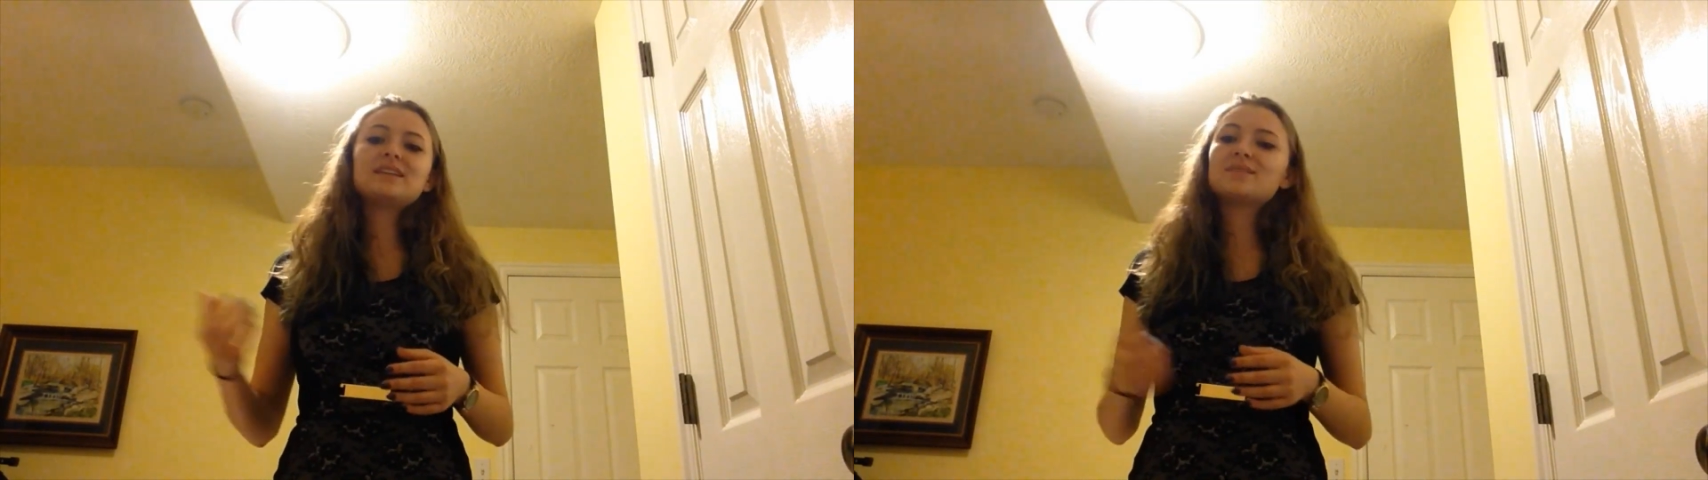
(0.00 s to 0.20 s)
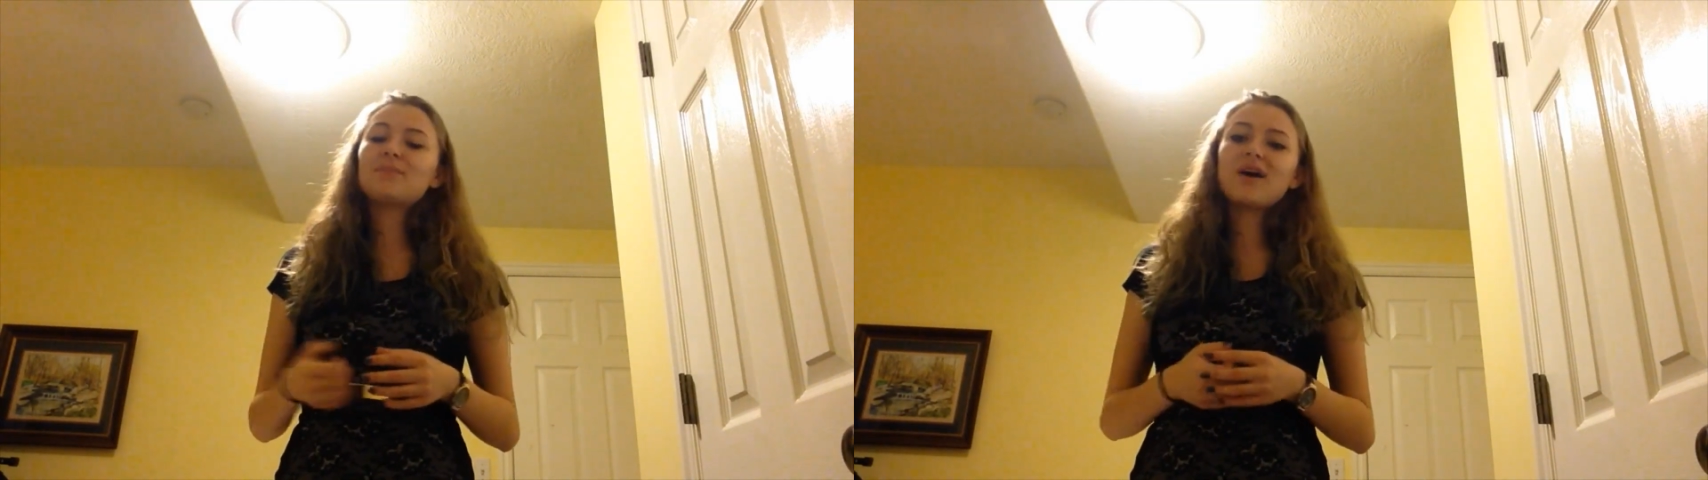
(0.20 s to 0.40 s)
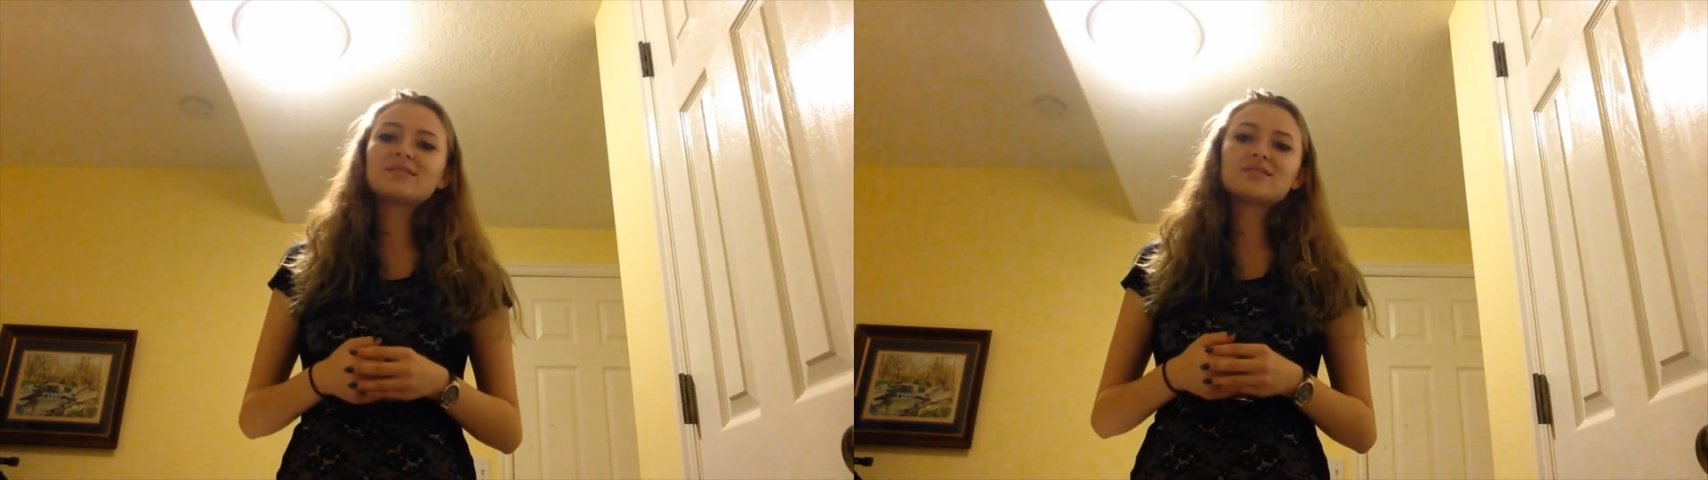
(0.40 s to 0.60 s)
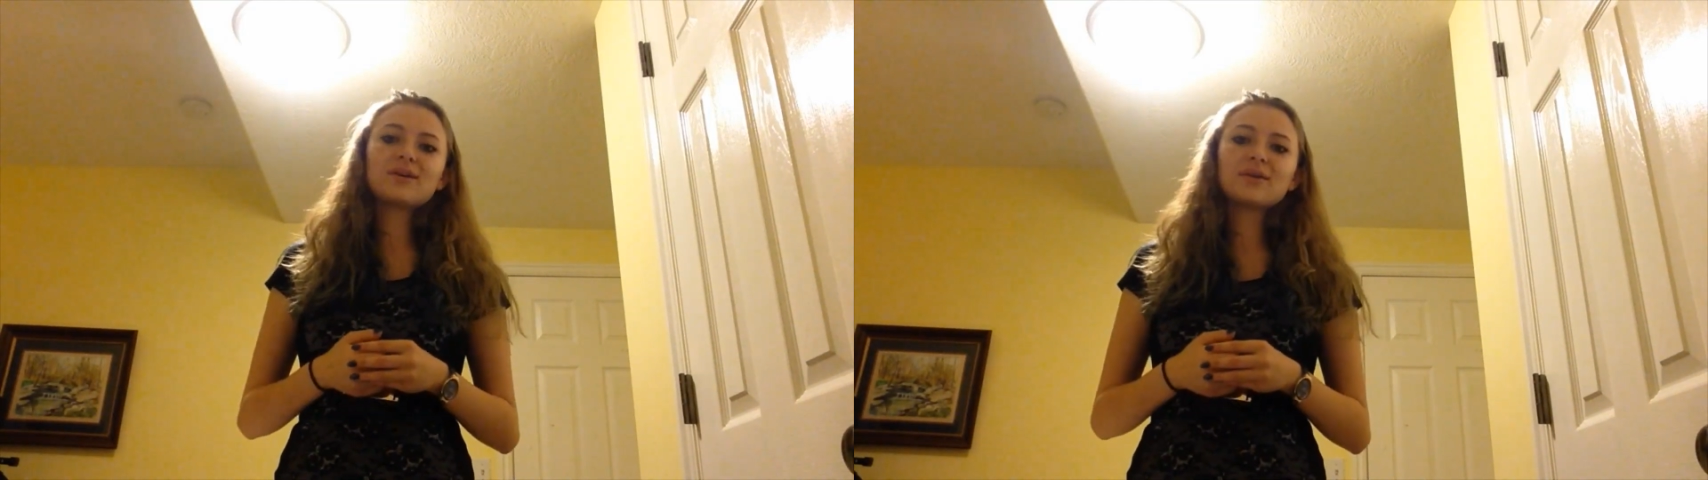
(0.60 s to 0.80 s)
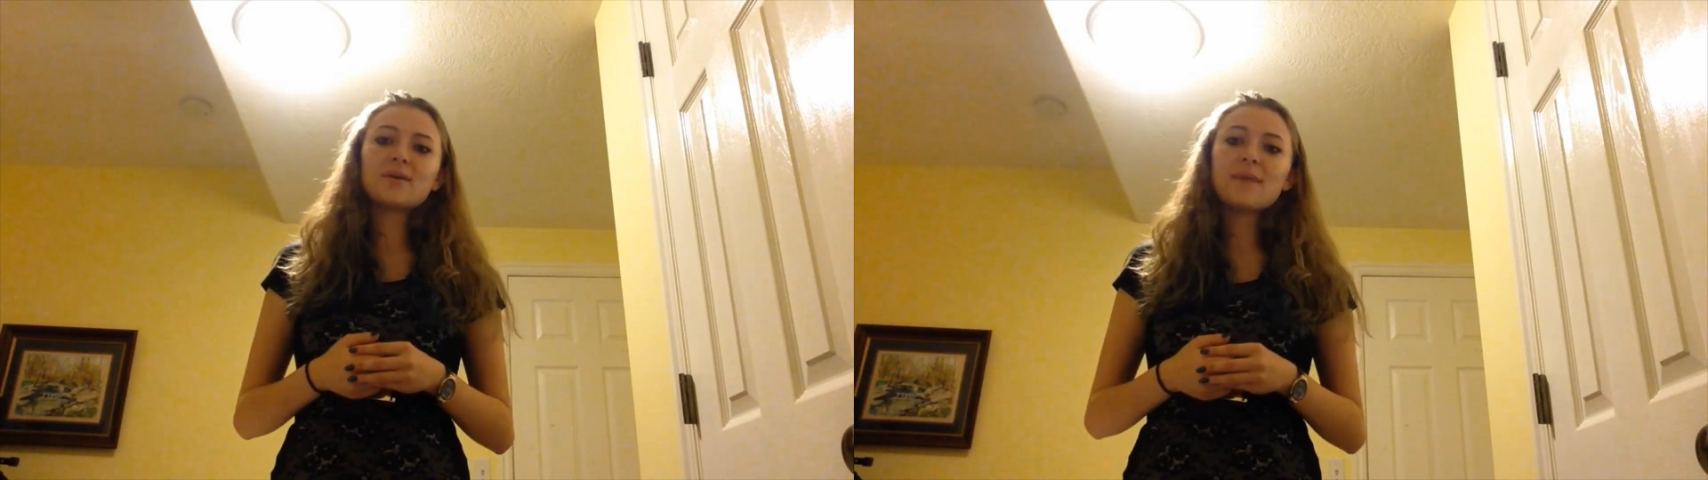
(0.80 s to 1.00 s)
spots
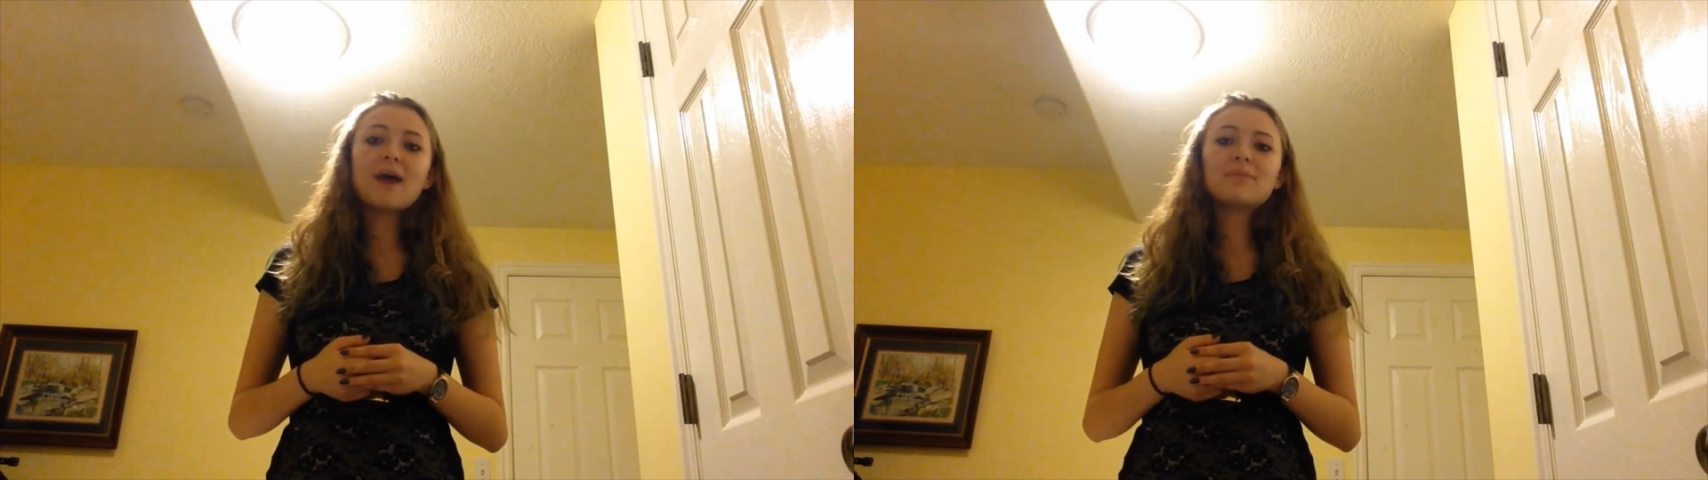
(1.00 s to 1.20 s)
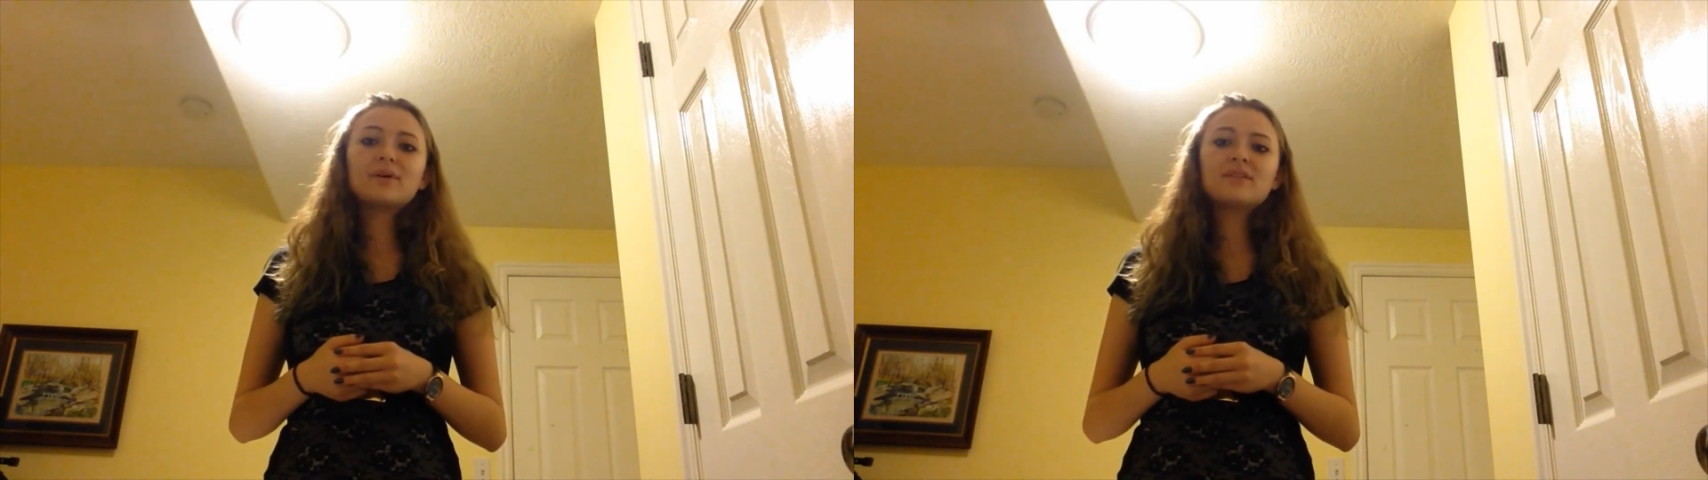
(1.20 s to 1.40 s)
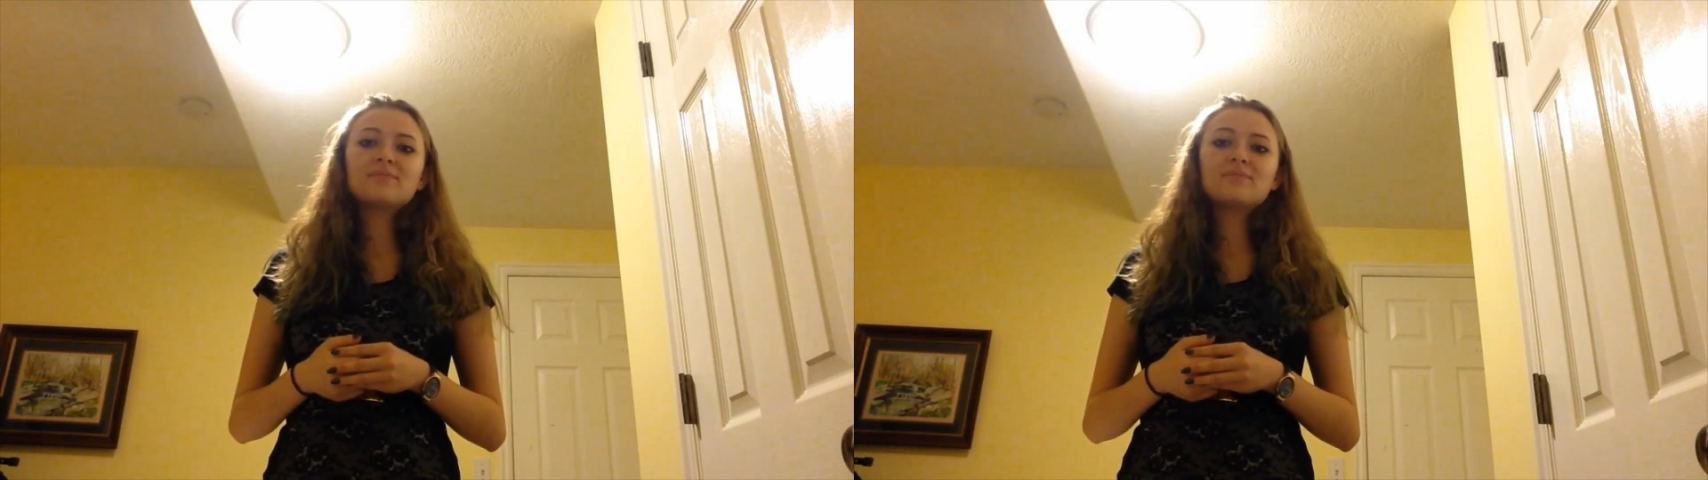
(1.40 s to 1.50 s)
on our map.